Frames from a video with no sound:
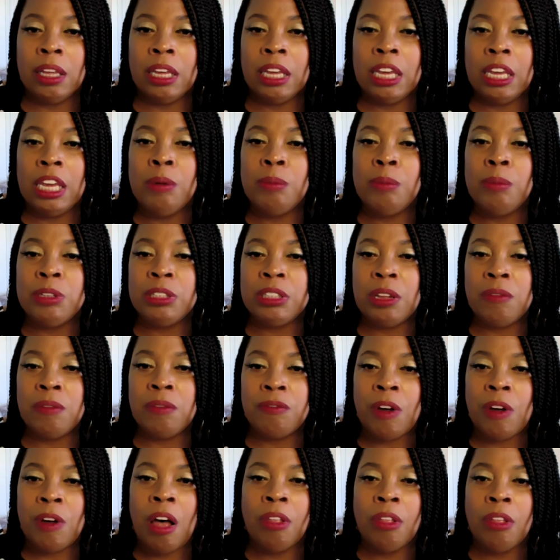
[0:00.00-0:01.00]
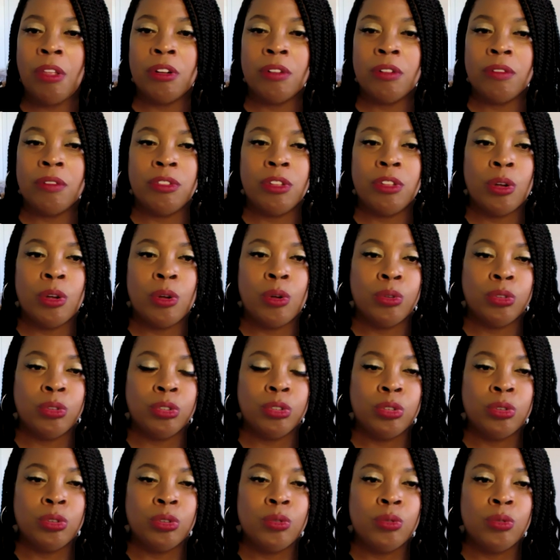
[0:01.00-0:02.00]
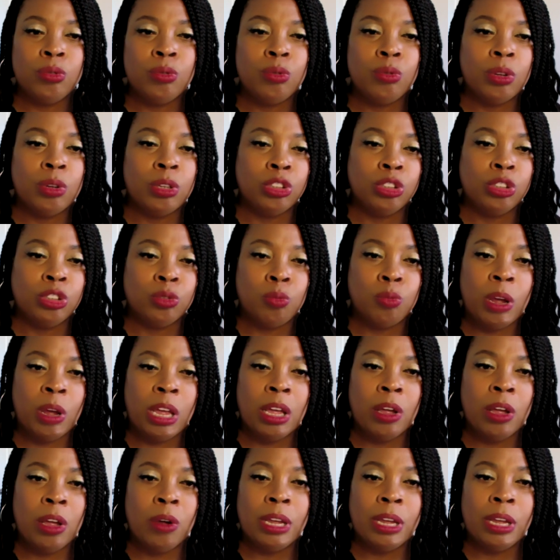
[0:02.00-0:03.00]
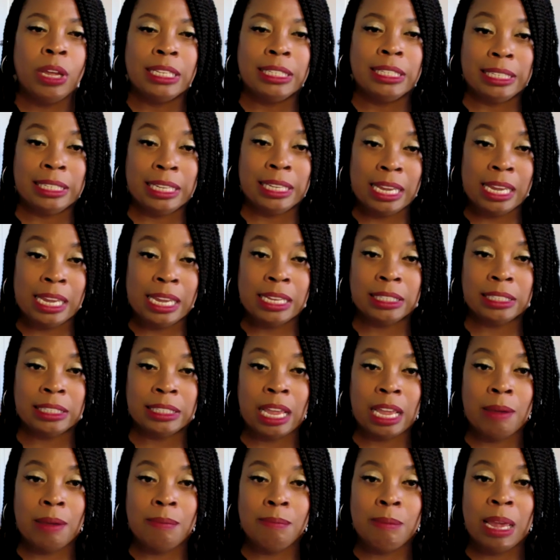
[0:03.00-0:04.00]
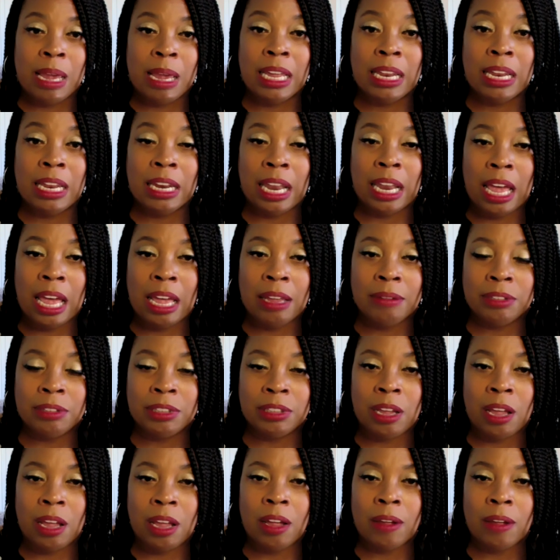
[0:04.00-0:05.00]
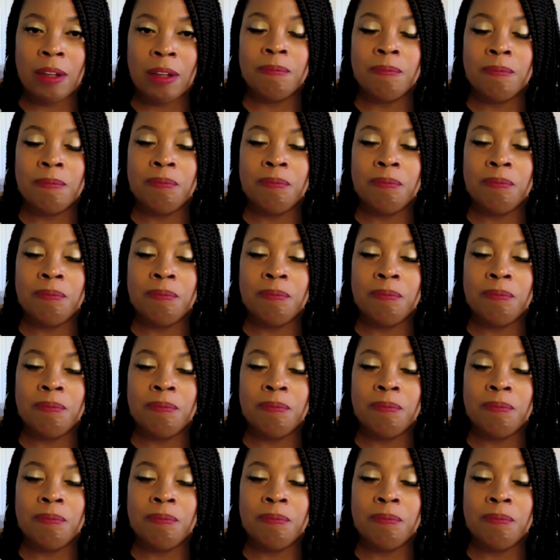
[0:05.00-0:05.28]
He was the father of those who dwell in tents and make livestock.